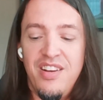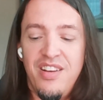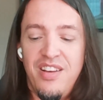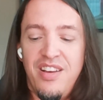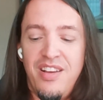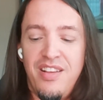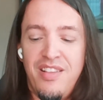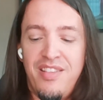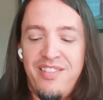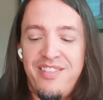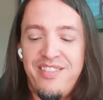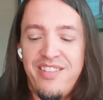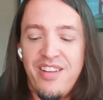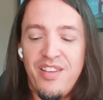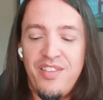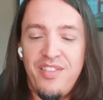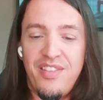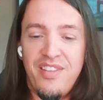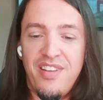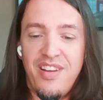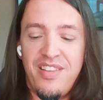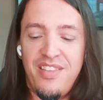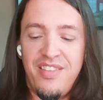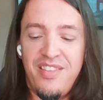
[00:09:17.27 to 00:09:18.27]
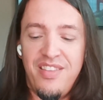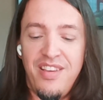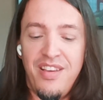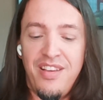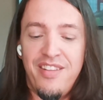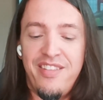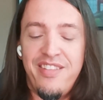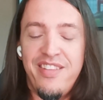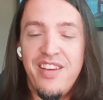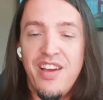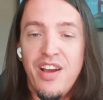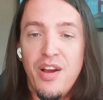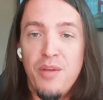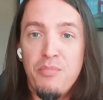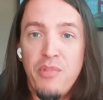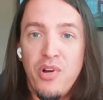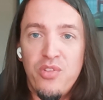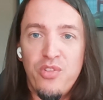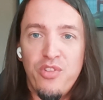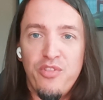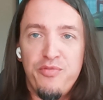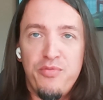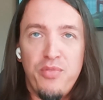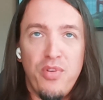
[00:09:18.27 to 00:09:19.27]
It's just that the sheer amount
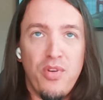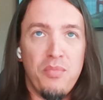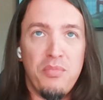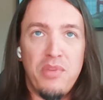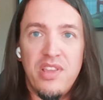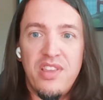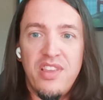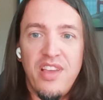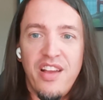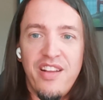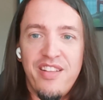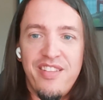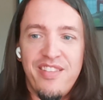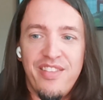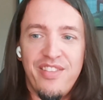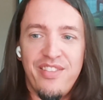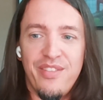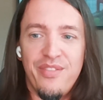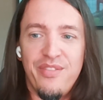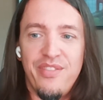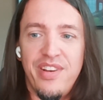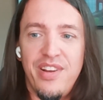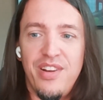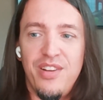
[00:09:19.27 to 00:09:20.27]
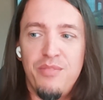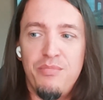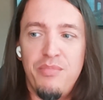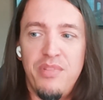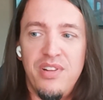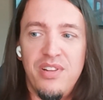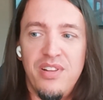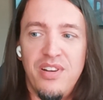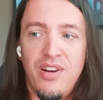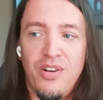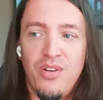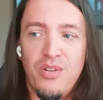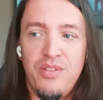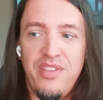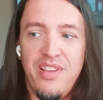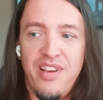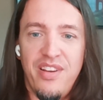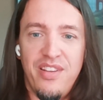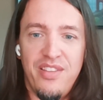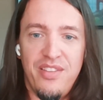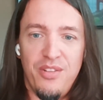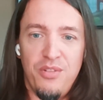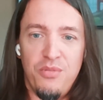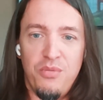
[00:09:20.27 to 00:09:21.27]
of permutations available out there
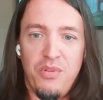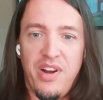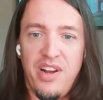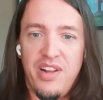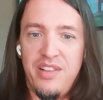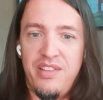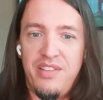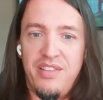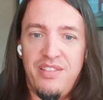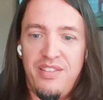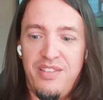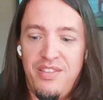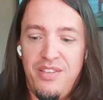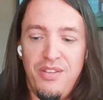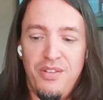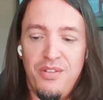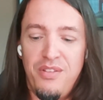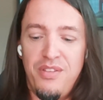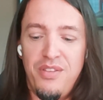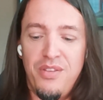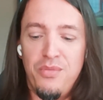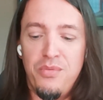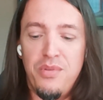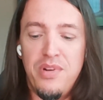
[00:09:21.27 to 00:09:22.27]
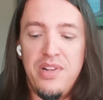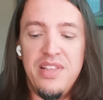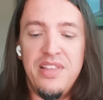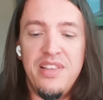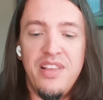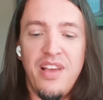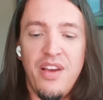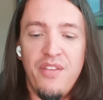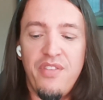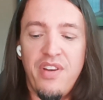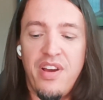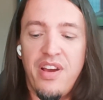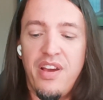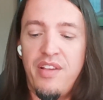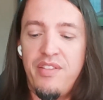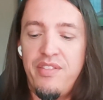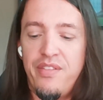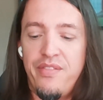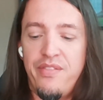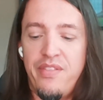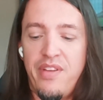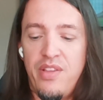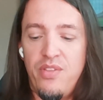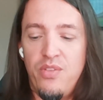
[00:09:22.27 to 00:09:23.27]
in the wild, you will never as a
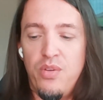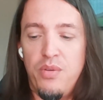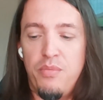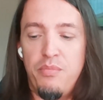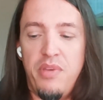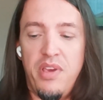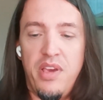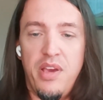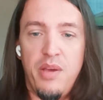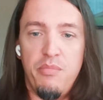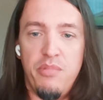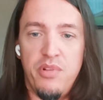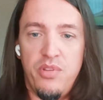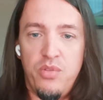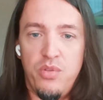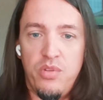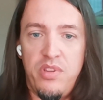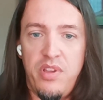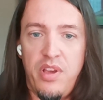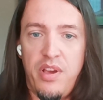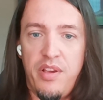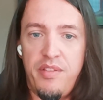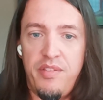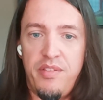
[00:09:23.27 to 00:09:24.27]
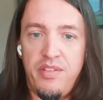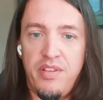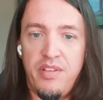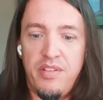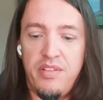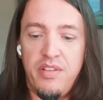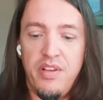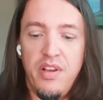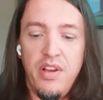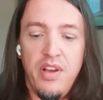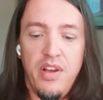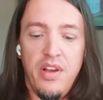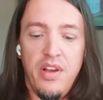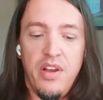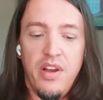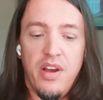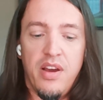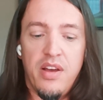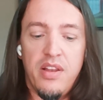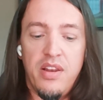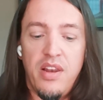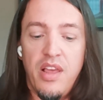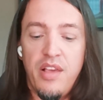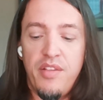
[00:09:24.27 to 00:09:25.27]
vendor be able to test this
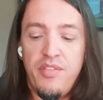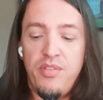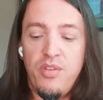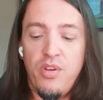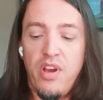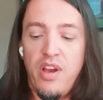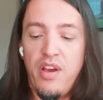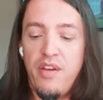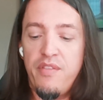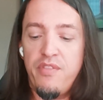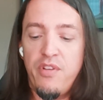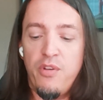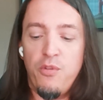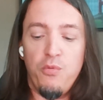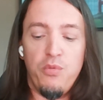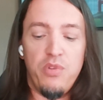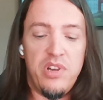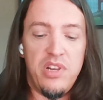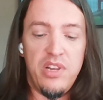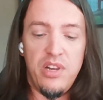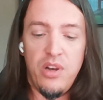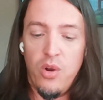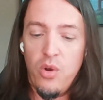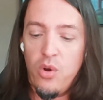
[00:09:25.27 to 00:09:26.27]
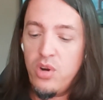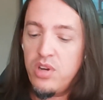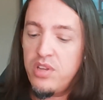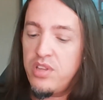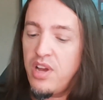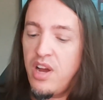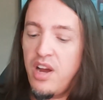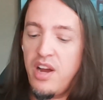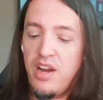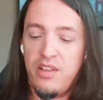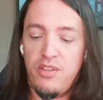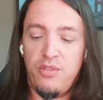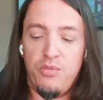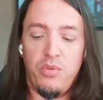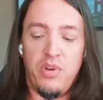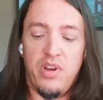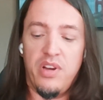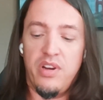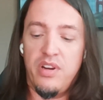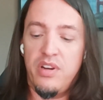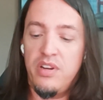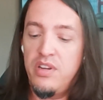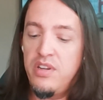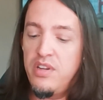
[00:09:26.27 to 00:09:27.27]
unless you have a really locked
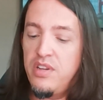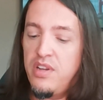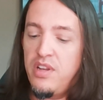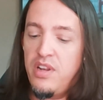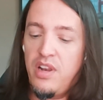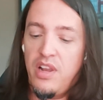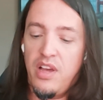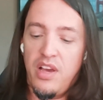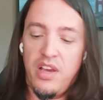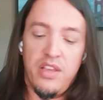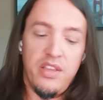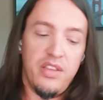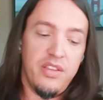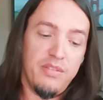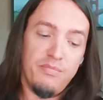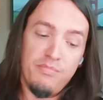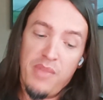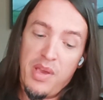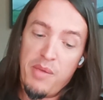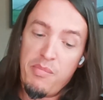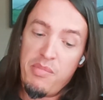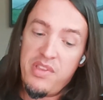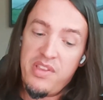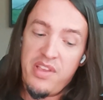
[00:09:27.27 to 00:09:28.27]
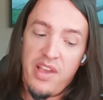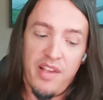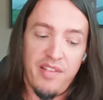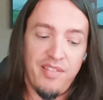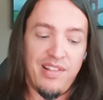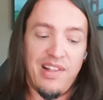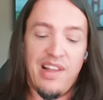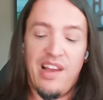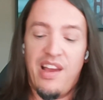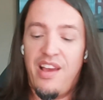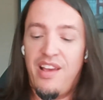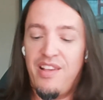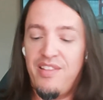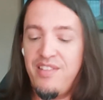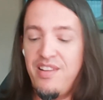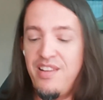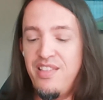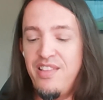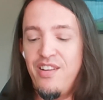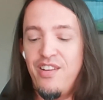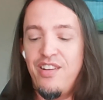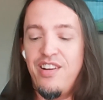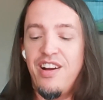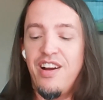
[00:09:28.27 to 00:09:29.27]
hardware, like maybe Tesla has in
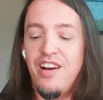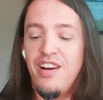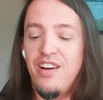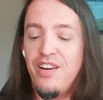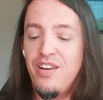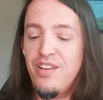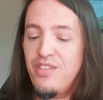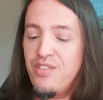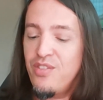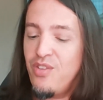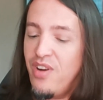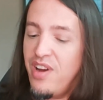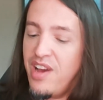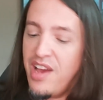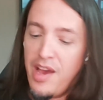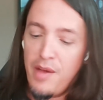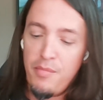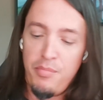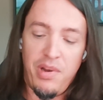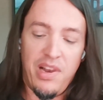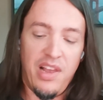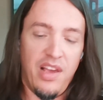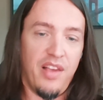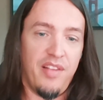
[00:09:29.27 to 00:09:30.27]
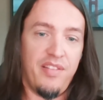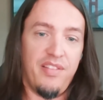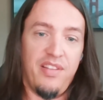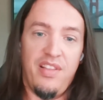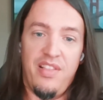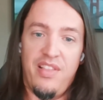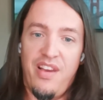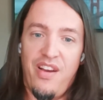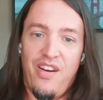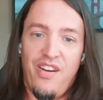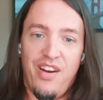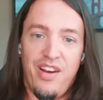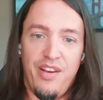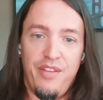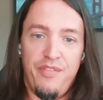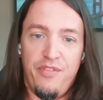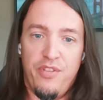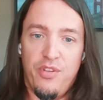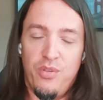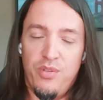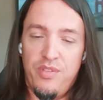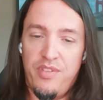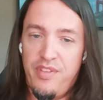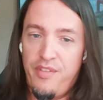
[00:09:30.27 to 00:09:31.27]
their cars or Apple has in their
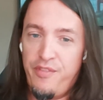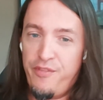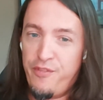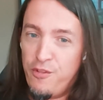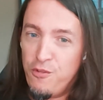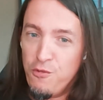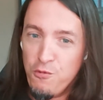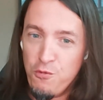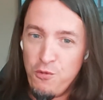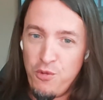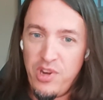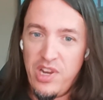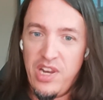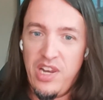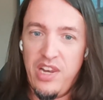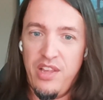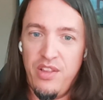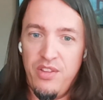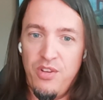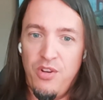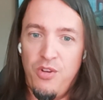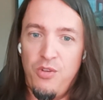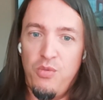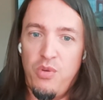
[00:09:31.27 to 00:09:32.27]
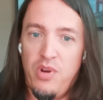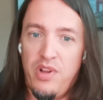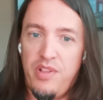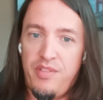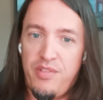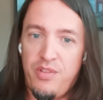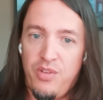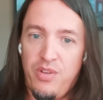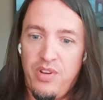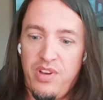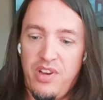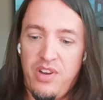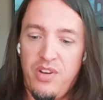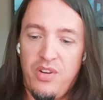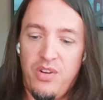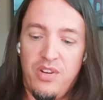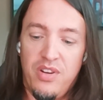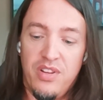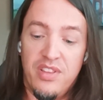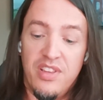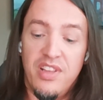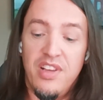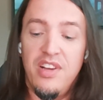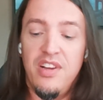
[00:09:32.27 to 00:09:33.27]
iPhones. If you really know what's going
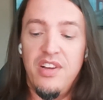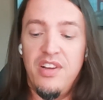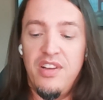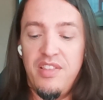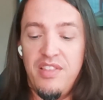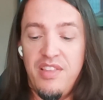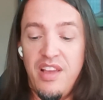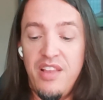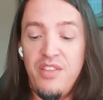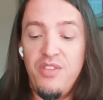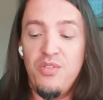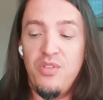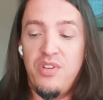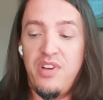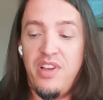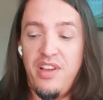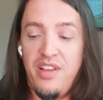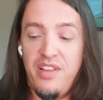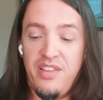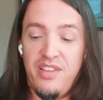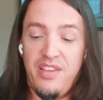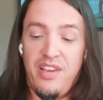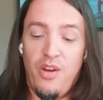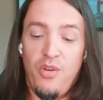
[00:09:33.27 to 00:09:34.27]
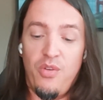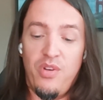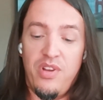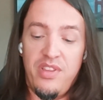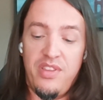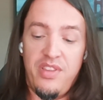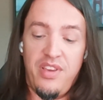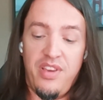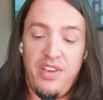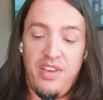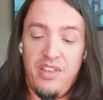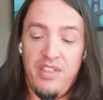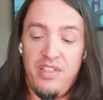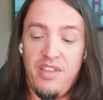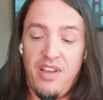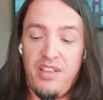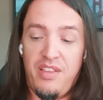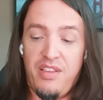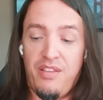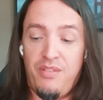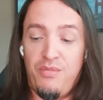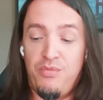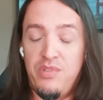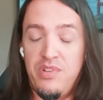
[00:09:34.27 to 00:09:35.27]
on, then you can guarantee that
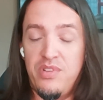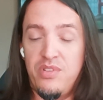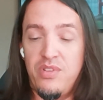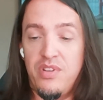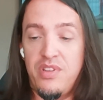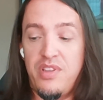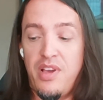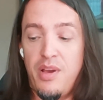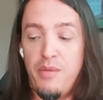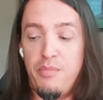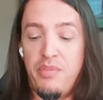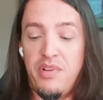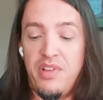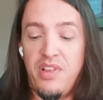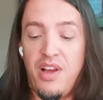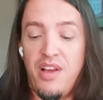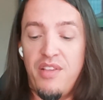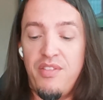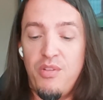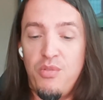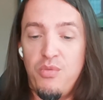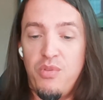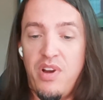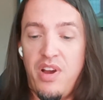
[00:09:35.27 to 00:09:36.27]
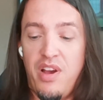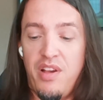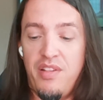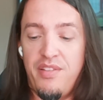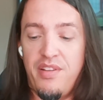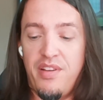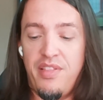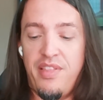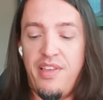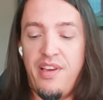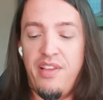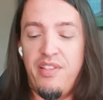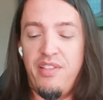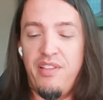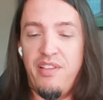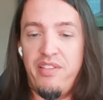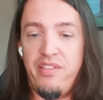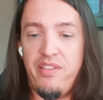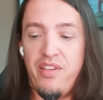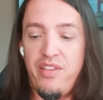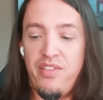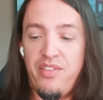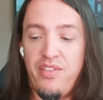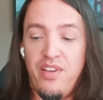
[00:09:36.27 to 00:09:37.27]
it will not happen. Otherwise, I think this
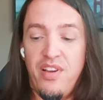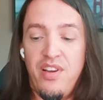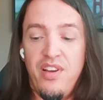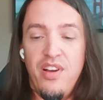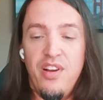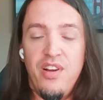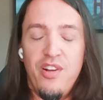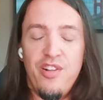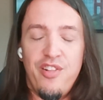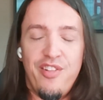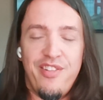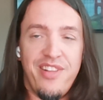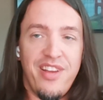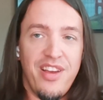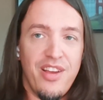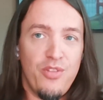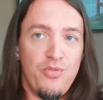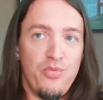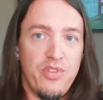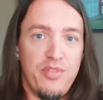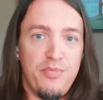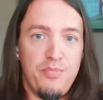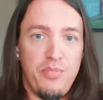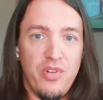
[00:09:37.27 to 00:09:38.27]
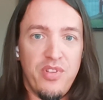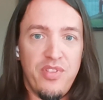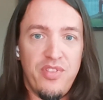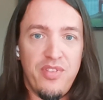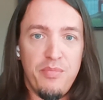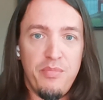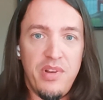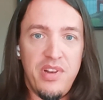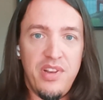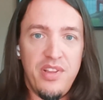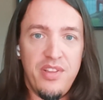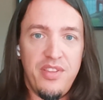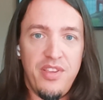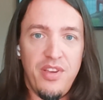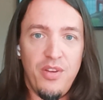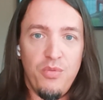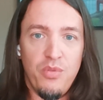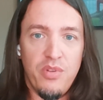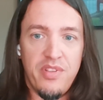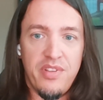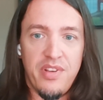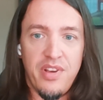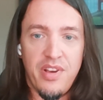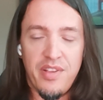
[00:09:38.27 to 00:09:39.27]
is shared responsibility
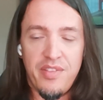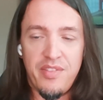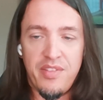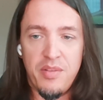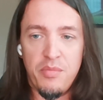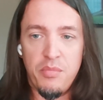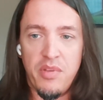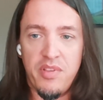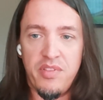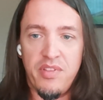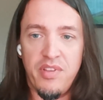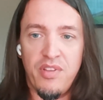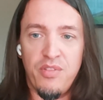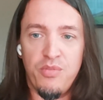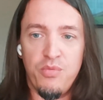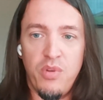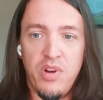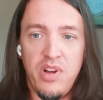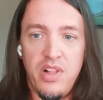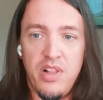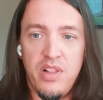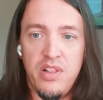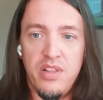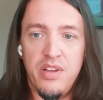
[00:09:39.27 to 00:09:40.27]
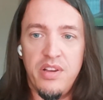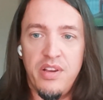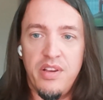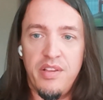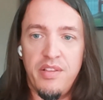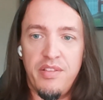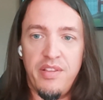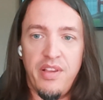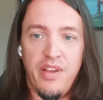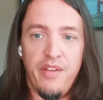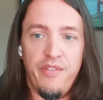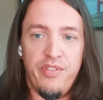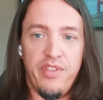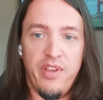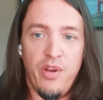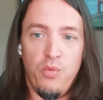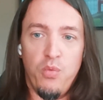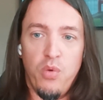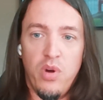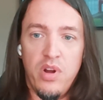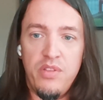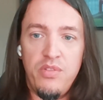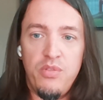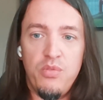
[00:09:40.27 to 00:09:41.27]
with customers as well, as if they
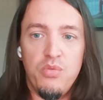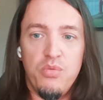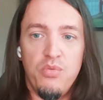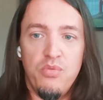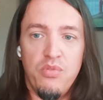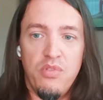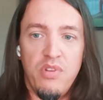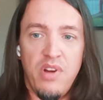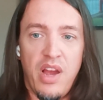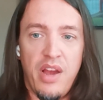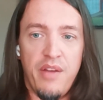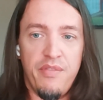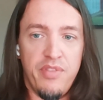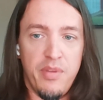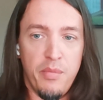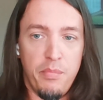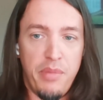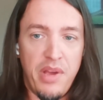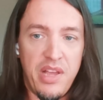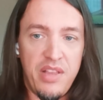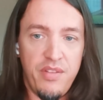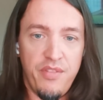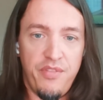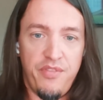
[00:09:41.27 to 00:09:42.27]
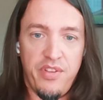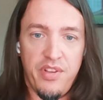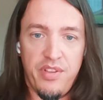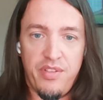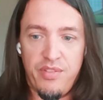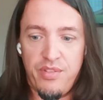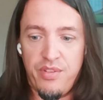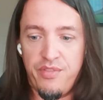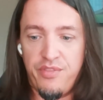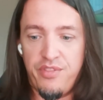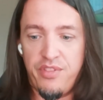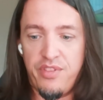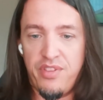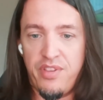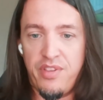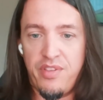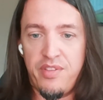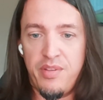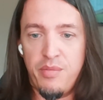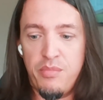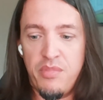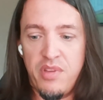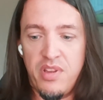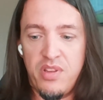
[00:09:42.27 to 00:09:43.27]
want to have the benefits of the
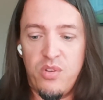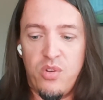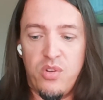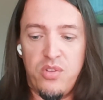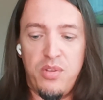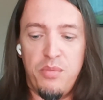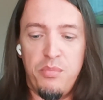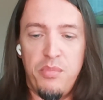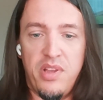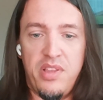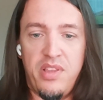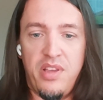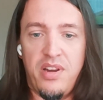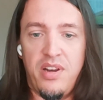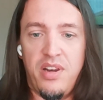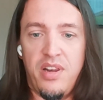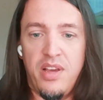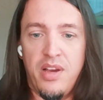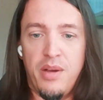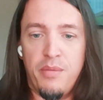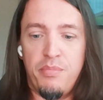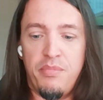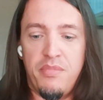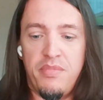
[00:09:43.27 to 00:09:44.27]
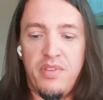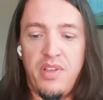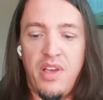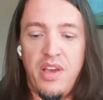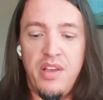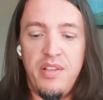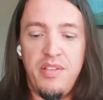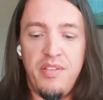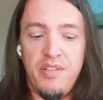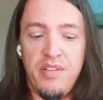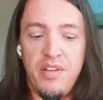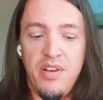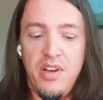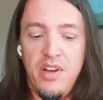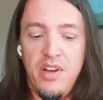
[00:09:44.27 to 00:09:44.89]
system that automatically updates,